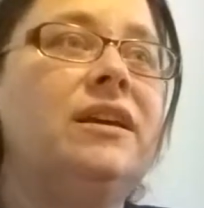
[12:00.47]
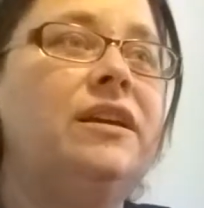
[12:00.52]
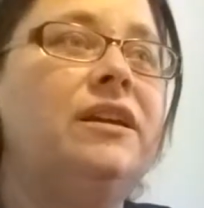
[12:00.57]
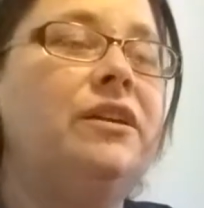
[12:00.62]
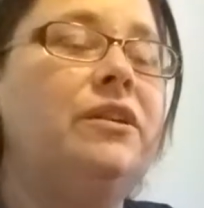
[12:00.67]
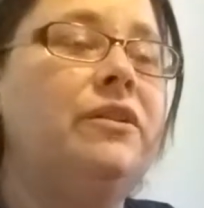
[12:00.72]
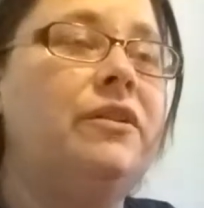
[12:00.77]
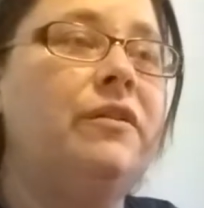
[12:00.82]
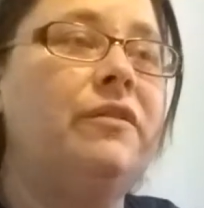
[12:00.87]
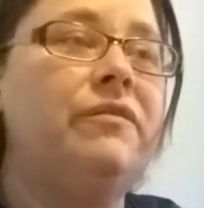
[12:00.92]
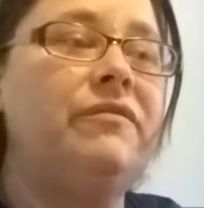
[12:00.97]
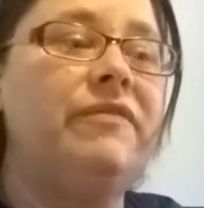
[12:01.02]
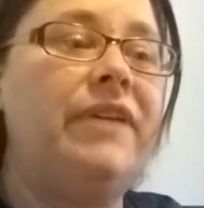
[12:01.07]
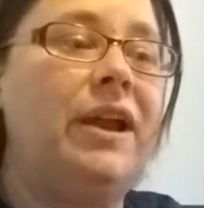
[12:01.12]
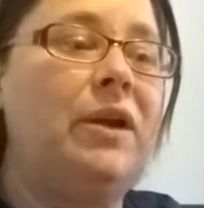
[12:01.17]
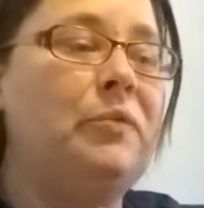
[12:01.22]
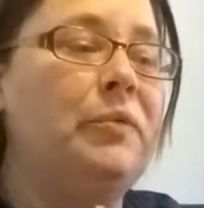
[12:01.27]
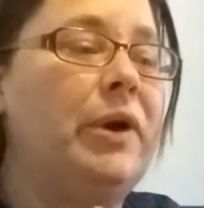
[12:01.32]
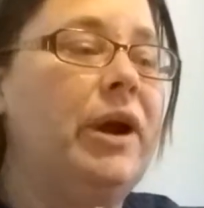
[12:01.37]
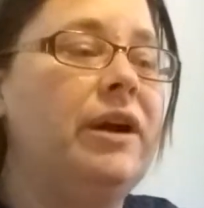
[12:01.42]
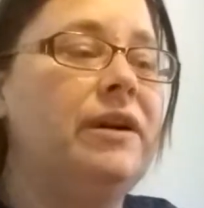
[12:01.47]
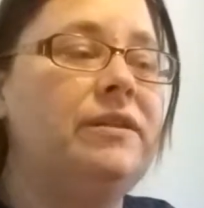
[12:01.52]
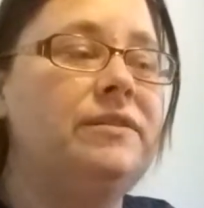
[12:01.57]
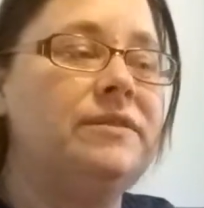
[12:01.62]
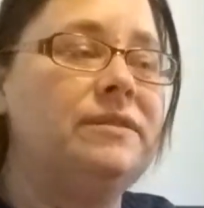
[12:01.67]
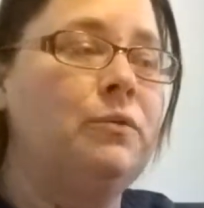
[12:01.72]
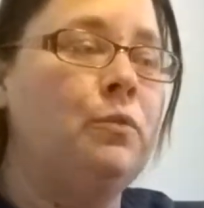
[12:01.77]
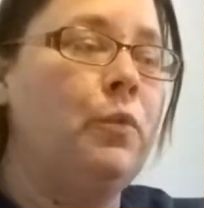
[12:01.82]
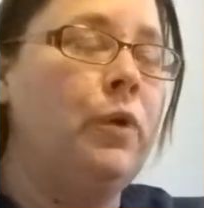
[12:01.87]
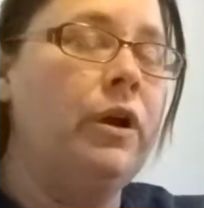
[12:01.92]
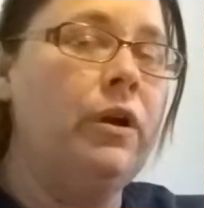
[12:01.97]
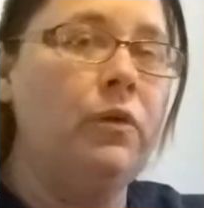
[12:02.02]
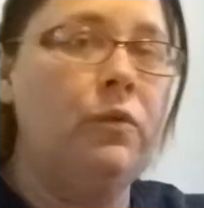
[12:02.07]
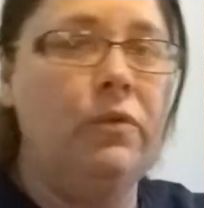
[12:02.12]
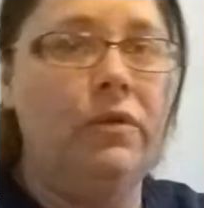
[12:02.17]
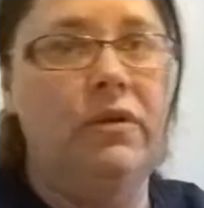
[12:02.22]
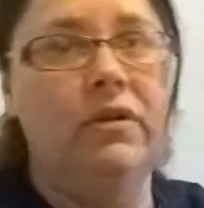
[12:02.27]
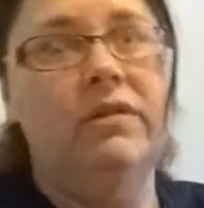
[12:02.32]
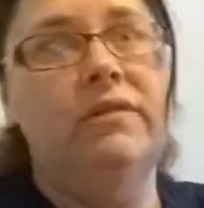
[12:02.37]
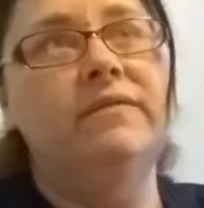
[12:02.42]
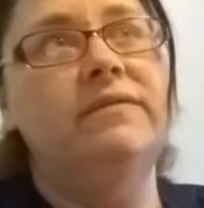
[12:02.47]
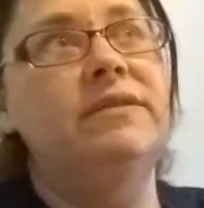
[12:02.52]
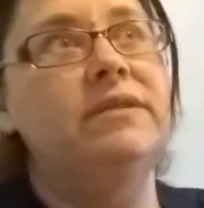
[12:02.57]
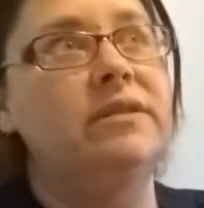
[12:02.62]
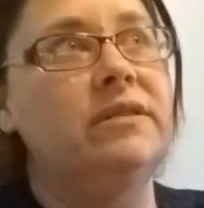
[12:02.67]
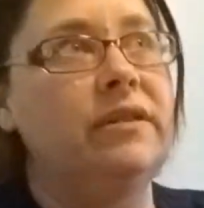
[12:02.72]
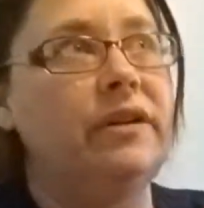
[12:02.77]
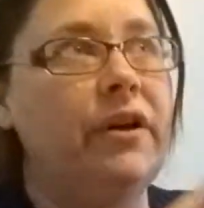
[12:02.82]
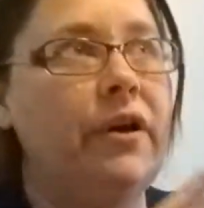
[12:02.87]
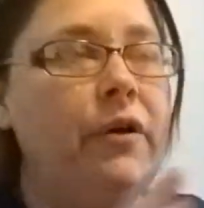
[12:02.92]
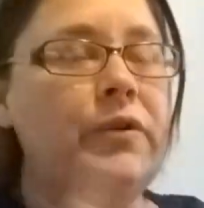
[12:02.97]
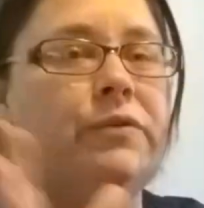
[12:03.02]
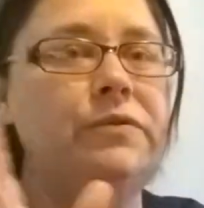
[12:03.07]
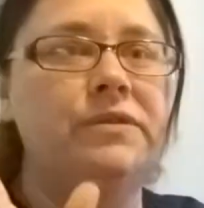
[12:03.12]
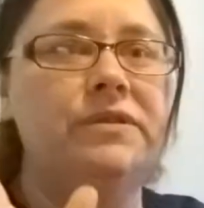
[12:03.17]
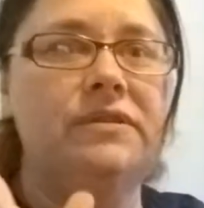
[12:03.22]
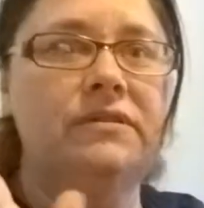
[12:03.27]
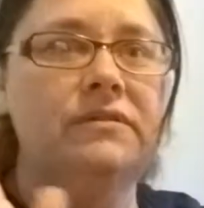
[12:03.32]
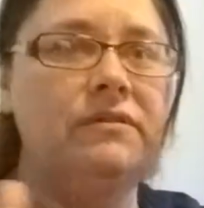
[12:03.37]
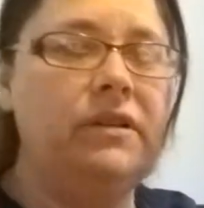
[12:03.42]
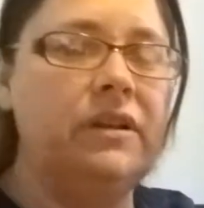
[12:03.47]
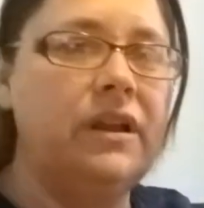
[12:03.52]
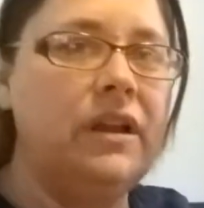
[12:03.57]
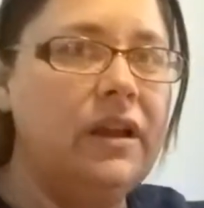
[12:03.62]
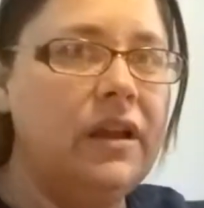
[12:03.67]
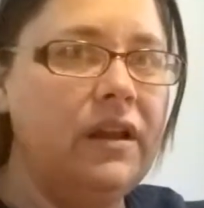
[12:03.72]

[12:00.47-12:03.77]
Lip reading: you know, vampires and werewolves and ghosts and